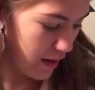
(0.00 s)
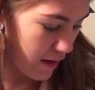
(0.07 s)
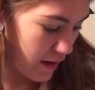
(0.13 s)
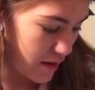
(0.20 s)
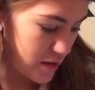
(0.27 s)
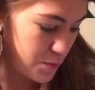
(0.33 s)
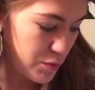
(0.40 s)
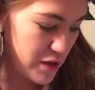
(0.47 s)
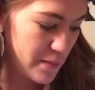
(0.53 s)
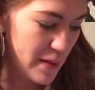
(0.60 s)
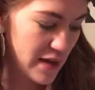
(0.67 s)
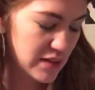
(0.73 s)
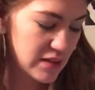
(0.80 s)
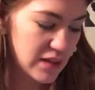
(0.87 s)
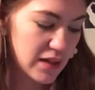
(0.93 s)
it's pretty
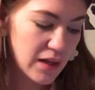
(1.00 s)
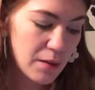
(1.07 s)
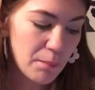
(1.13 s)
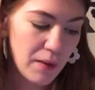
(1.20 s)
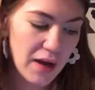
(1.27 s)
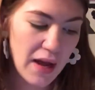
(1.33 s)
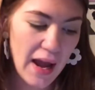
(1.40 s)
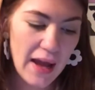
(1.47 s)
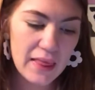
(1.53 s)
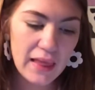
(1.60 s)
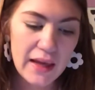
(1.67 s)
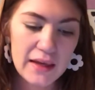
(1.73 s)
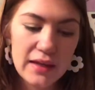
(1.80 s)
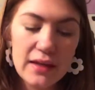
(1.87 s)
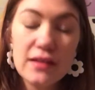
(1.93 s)
basic, but I
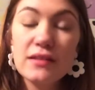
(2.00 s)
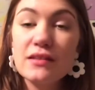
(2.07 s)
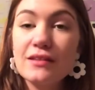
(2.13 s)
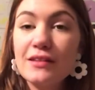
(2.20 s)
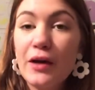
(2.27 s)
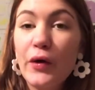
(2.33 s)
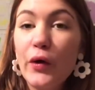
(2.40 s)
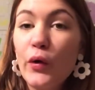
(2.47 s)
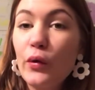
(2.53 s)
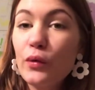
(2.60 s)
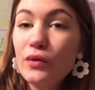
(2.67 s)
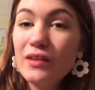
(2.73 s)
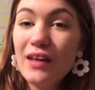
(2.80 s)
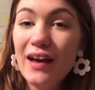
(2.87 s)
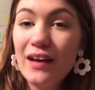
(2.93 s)
like it. So
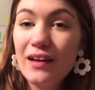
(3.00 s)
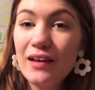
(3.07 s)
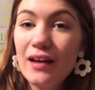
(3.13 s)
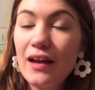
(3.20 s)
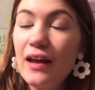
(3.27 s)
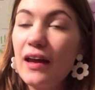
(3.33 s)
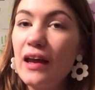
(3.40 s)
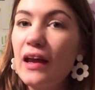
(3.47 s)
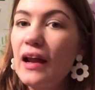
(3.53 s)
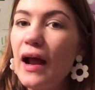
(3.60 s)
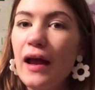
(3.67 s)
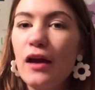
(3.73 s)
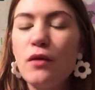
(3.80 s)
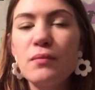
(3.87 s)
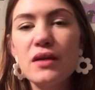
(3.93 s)
yeah and
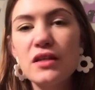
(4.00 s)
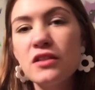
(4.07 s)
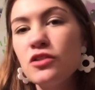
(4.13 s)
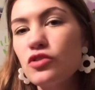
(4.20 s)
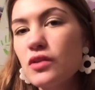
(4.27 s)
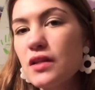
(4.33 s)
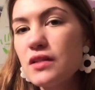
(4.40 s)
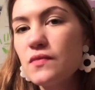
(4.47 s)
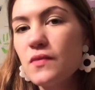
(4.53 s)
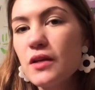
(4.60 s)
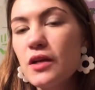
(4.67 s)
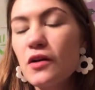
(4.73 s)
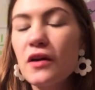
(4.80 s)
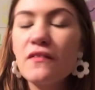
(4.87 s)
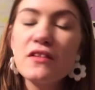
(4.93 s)
I hope you guys enjoyed this
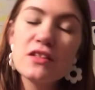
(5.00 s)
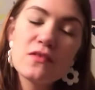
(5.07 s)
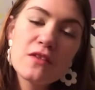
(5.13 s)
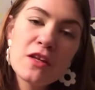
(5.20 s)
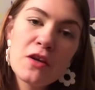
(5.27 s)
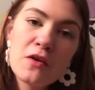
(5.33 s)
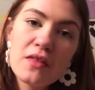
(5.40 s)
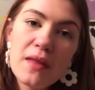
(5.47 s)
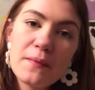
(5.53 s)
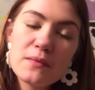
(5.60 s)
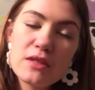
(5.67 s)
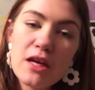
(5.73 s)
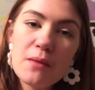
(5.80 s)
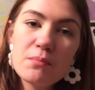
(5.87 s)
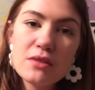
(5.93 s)
video. Give this video a
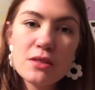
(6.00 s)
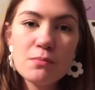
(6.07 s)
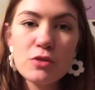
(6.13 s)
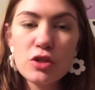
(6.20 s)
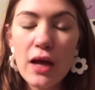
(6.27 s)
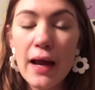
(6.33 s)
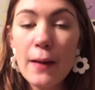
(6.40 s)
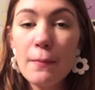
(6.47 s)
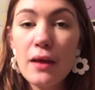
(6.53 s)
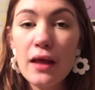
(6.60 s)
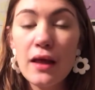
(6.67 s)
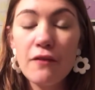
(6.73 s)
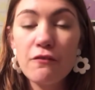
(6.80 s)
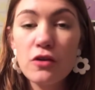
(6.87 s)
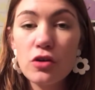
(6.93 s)
thumbs up, subscribe
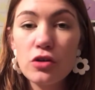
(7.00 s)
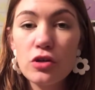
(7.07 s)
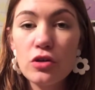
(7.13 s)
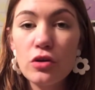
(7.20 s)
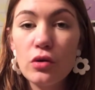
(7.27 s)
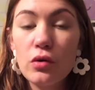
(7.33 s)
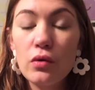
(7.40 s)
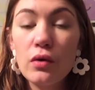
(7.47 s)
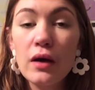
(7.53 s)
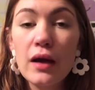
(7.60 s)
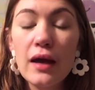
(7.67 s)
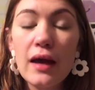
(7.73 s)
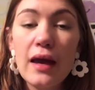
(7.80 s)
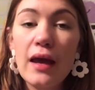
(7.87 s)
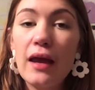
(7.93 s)
if you're new,
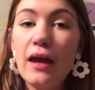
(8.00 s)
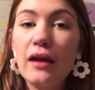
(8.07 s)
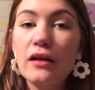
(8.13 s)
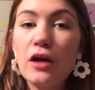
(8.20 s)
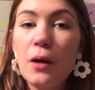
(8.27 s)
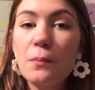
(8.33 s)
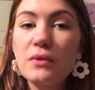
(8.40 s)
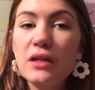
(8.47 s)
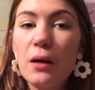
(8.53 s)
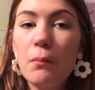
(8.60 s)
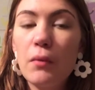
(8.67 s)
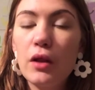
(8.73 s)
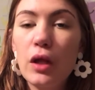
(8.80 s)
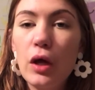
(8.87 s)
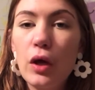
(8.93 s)
and comment down
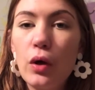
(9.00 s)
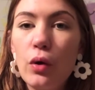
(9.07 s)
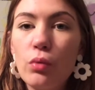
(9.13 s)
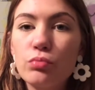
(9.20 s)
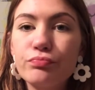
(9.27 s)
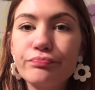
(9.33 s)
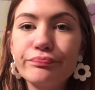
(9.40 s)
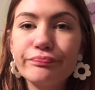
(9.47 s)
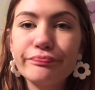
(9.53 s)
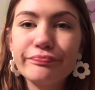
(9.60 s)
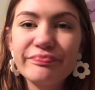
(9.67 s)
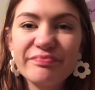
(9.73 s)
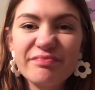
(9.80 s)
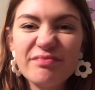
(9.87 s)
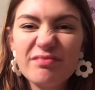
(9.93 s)
below
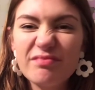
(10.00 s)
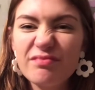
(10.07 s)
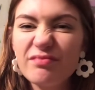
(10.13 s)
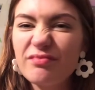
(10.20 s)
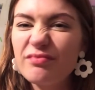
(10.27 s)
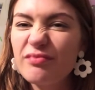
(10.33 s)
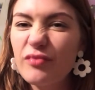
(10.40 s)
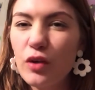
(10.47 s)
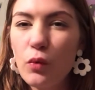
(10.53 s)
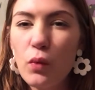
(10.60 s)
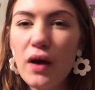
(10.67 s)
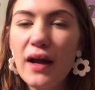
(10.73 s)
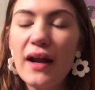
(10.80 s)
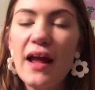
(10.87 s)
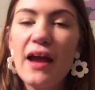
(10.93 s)

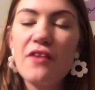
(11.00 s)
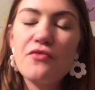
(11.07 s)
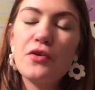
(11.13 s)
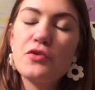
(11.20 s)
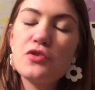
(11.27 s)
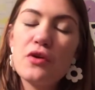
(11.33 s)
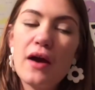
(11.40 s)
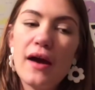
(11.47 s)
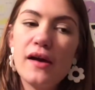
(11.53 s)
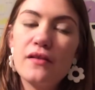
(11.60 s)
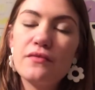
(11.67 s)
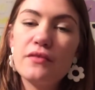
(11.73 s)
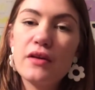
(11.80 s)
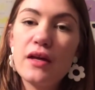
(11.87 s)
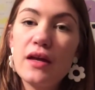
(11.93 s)
what kind of iPhone you
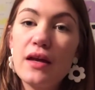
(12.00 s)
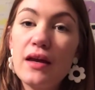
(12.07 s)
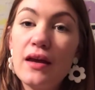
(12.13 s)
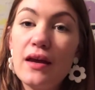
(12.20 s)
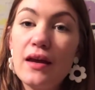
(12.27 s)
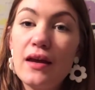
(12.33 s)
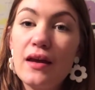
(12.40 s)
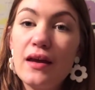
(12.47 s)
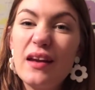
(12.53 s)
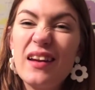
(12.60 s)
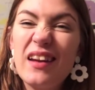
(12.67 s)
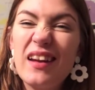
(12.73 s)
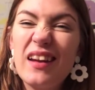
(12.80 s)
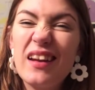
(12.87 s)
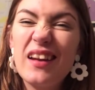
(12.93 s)
have.
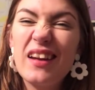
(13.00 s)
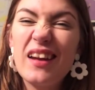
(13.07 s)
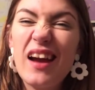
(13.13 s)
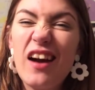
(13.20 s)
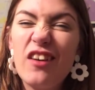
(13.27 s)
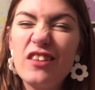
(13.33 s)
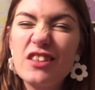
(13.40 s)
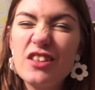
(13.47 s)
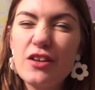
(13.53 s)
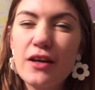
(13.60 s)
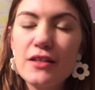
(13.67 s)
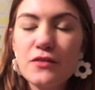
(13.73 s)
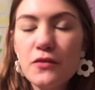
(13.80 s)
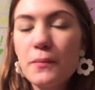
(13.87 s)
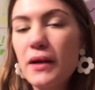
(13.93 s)
And I'll see you
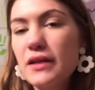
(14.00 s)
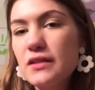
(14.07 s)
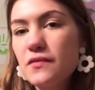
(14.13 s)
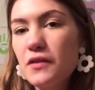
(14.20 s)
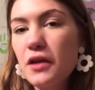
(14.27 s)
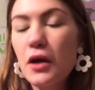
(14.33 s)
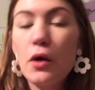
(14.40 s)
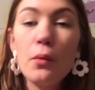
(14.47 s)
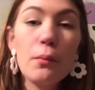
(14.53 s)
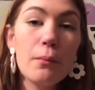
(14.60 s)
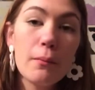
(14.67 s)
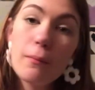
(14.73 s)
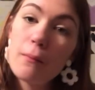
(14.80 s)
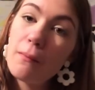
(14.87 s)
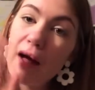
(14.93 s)
guys for my next video.
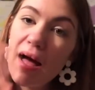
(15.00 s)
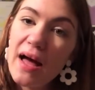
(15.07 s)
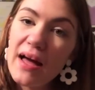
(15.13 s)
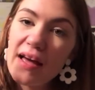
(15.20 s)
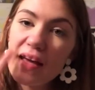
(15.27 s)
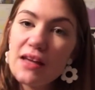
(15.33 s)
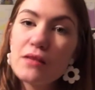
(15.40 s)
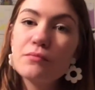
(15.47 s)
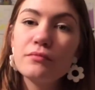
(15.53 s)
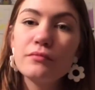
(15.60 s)
Bye!